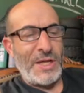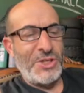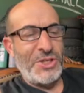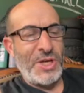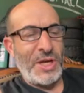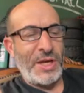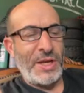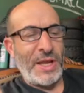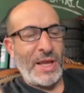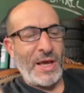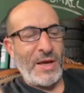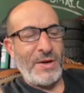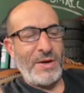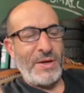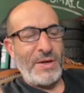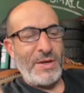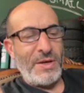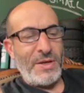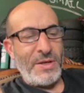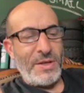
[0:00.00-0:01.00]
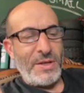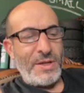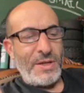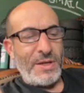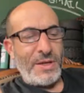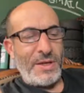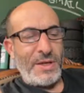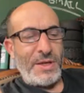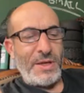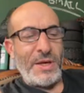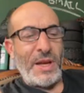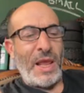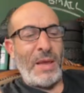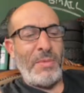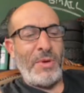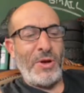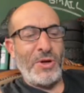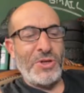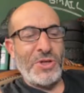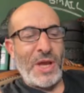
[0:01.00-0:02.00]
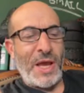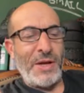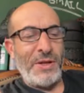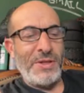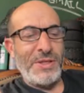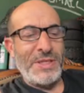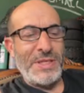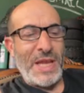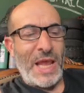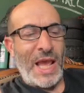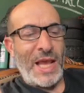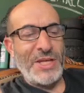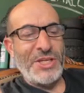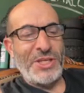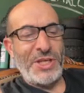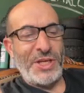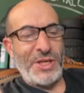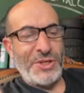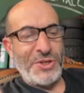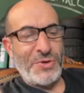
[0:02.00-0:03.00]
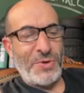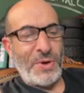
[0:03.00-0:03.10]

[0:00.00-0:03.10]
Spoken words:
I'll check it out. The name of your channel is Dashing